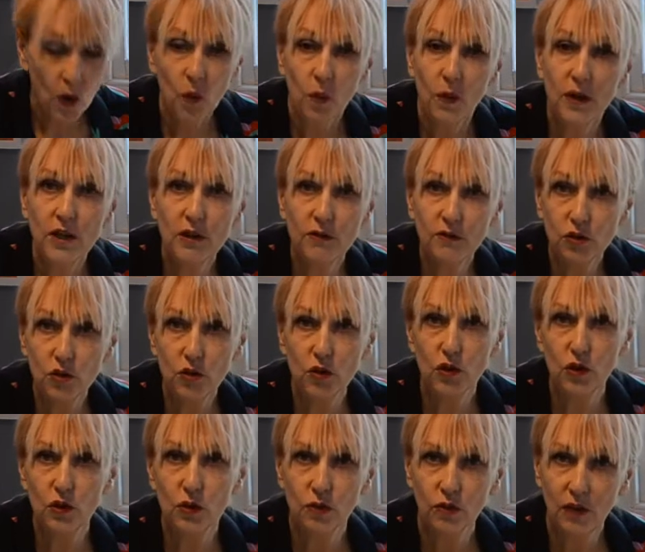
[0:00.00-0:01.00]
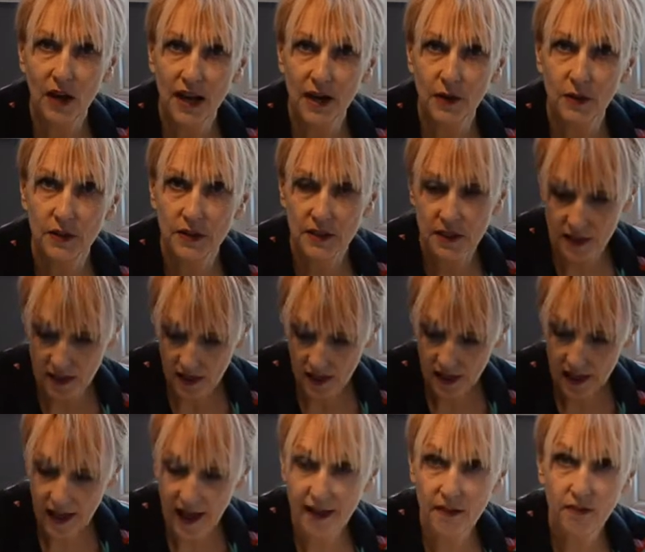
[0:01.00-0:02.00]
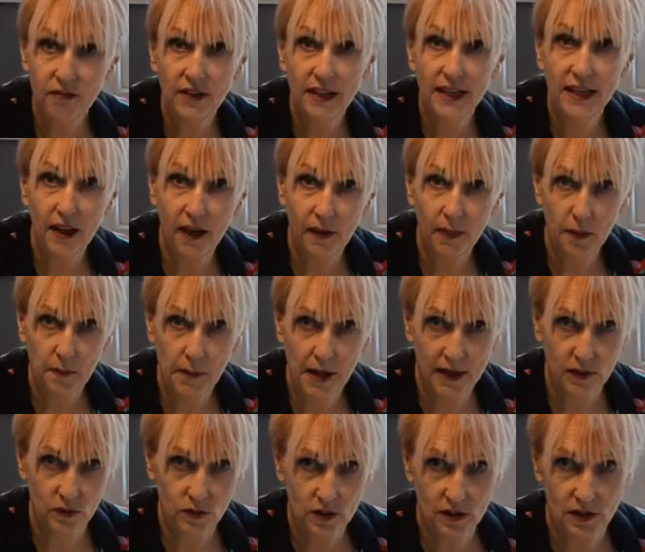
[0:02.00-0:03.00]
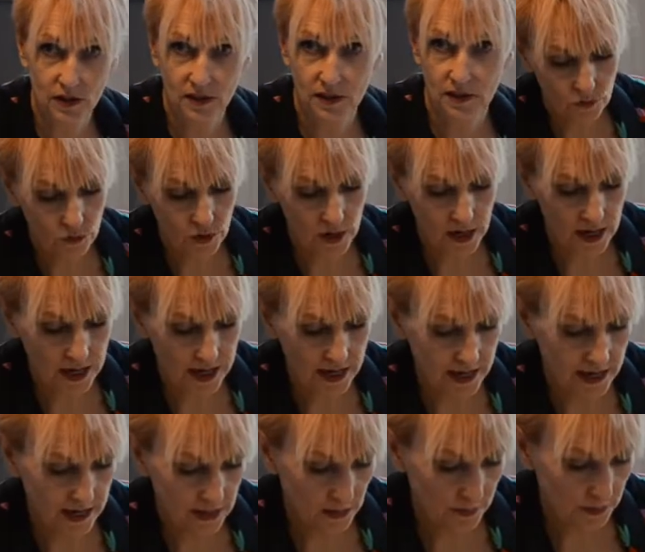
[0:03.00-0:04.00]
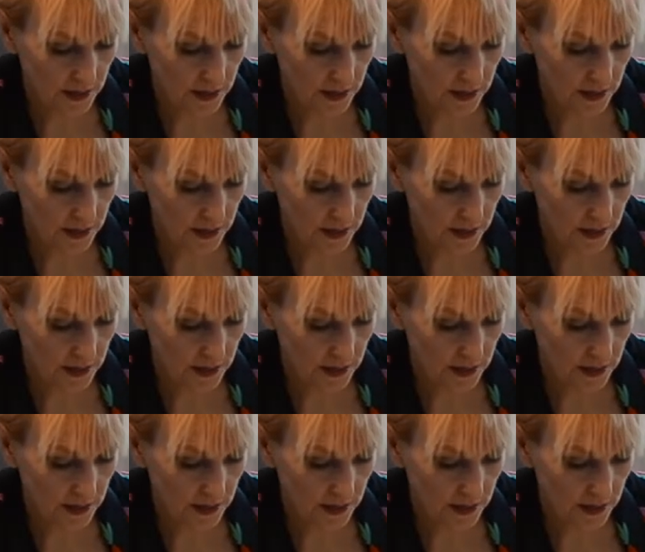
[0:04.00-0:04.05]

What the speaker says: when you've drawn your flowers. Carefully cut them out. Really, the